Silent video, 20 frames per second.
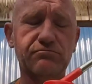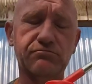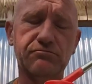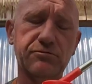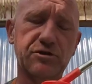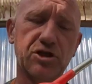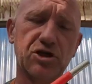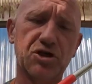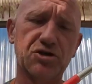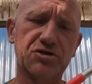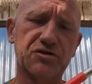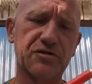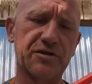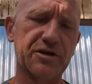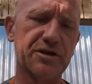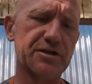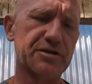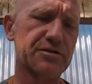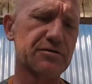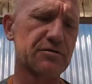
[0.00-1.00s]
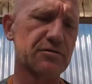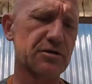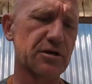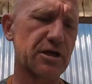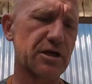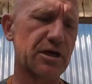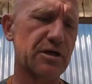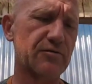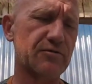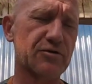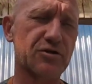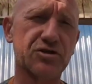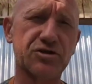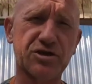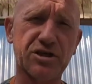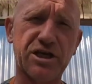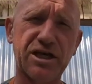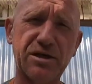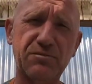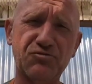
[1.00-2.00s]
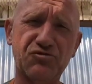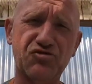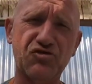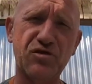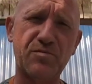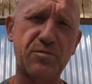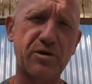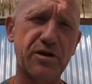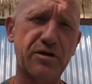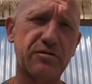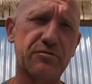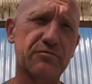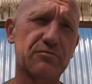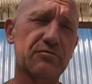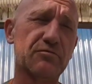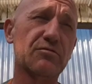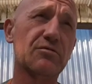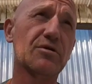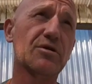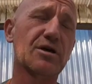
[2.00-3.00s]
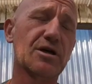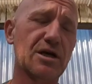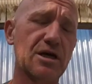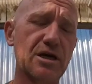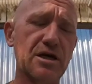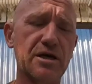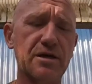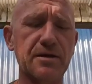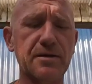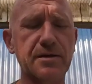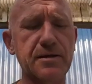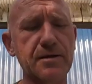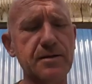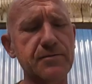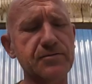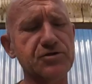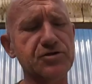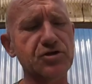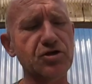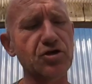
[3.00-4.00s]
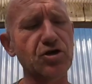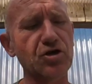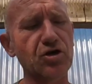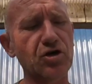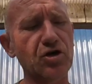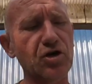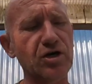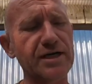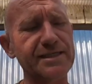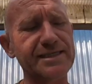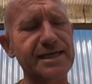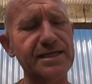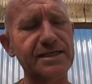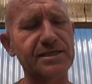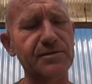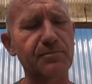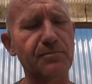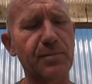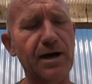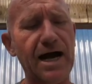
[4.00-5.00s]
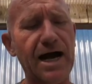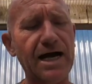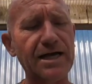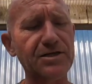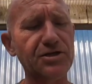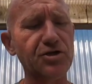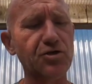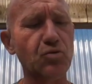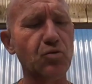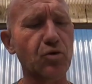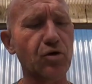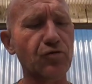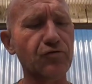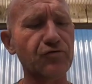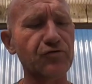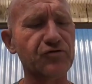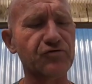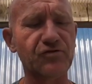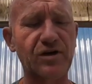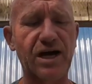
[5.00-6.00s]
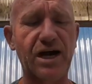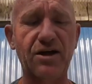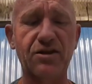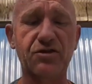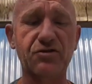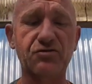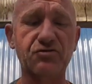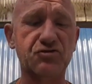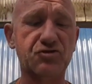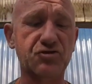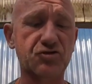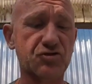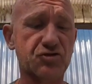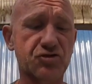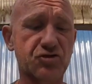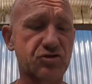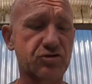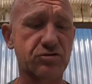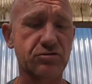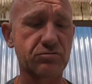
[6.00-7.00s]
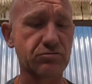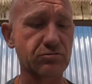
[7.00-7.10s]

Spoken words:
loads of these because they keep dripping, so I tend to buy new ones rather than just